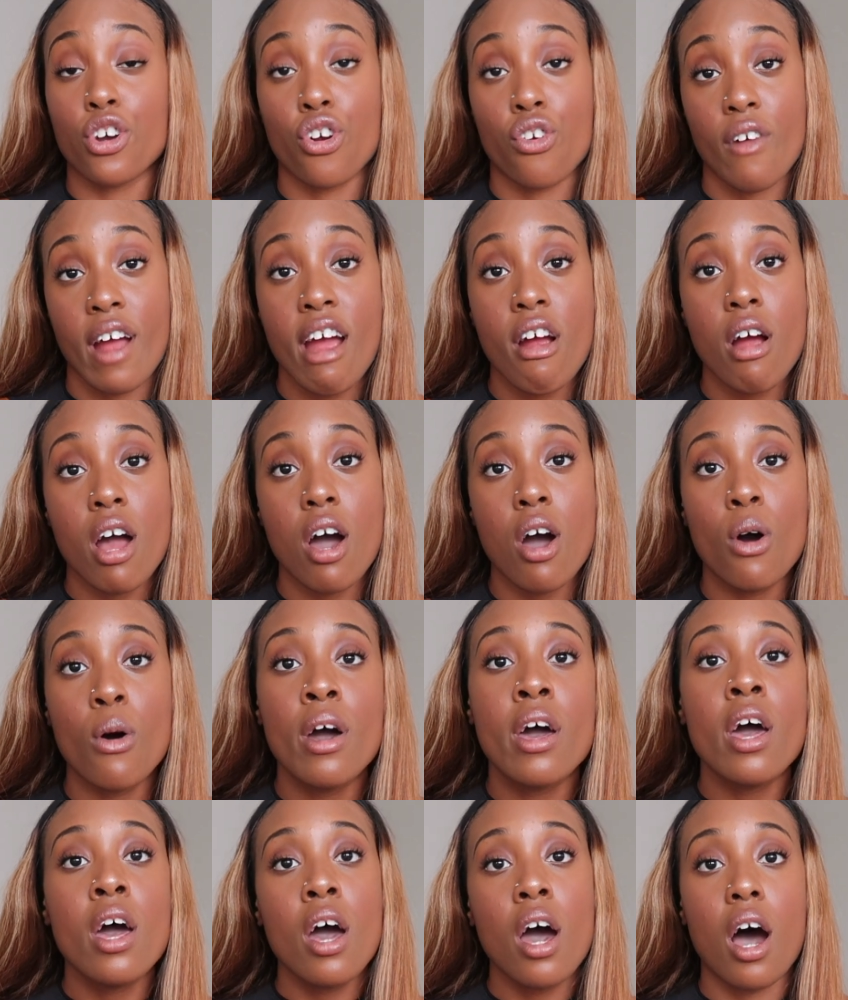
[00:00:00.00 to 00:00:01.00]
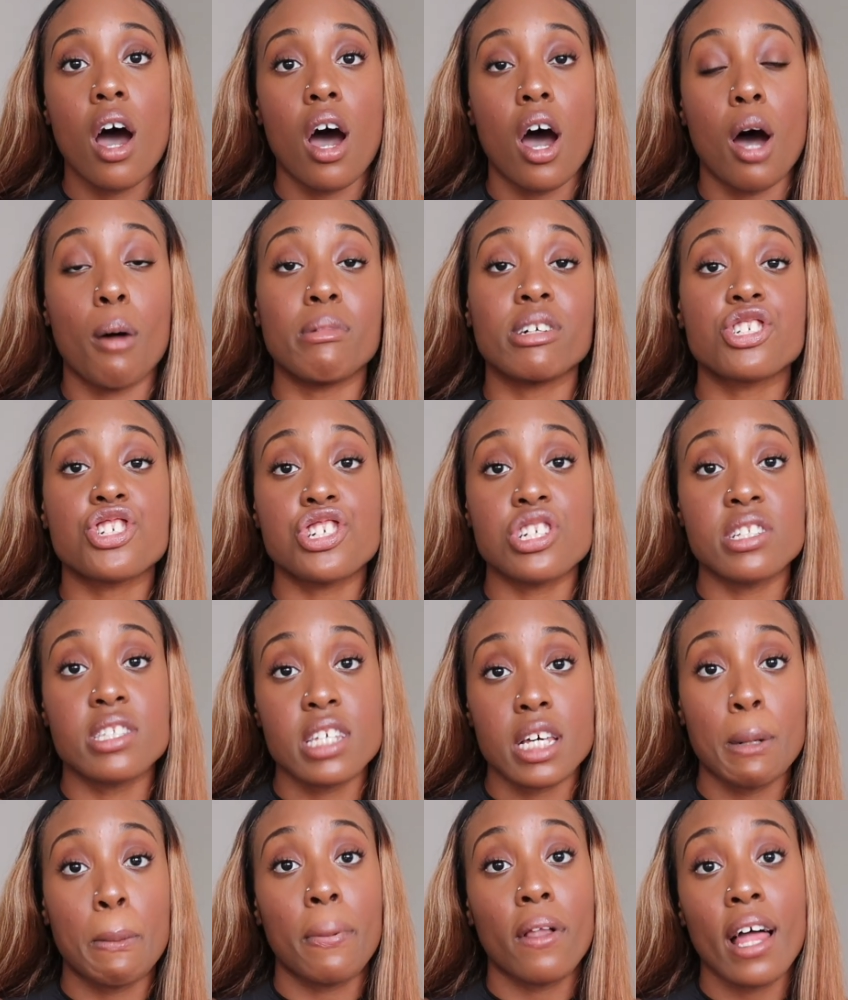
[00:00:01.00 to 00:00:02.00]
Guerrero. She
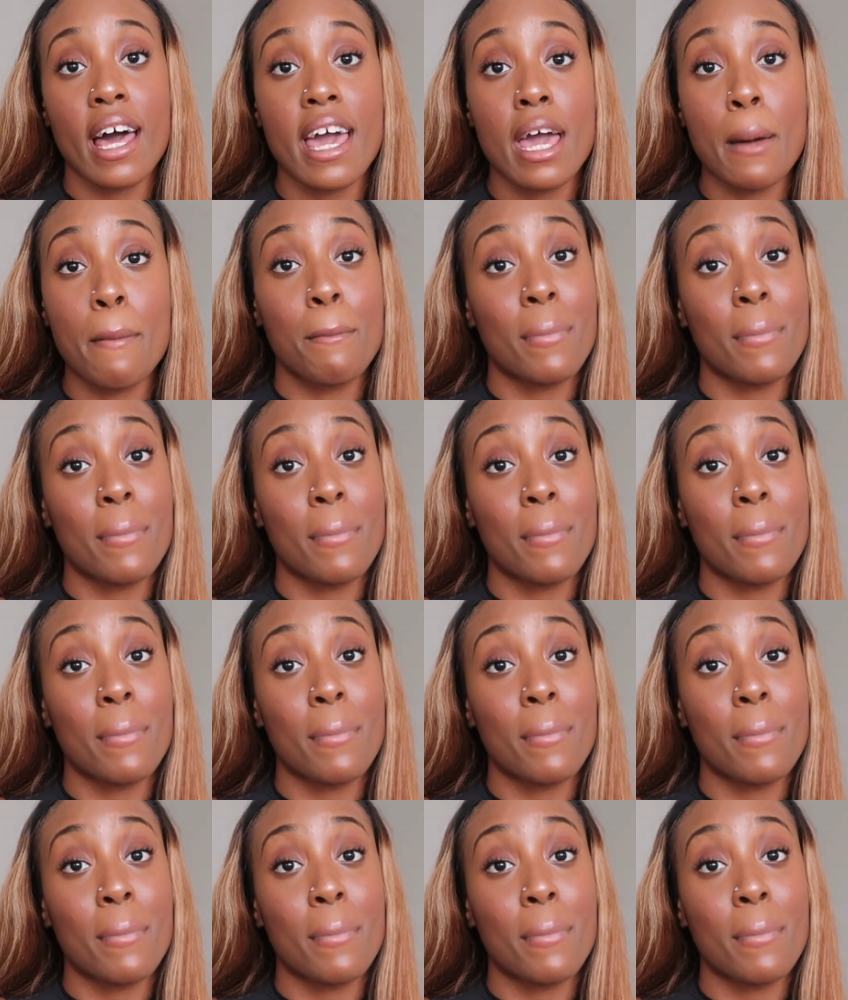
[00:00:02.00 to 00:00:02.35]
did play